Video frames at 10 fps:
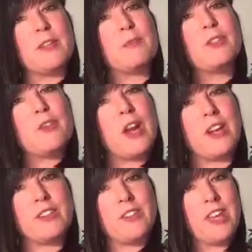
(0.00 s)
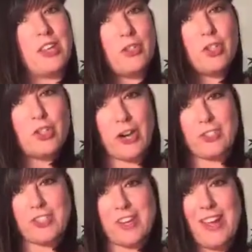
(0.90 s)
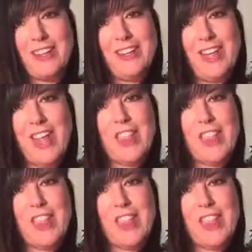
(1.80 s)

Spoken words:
some strengths that they can share today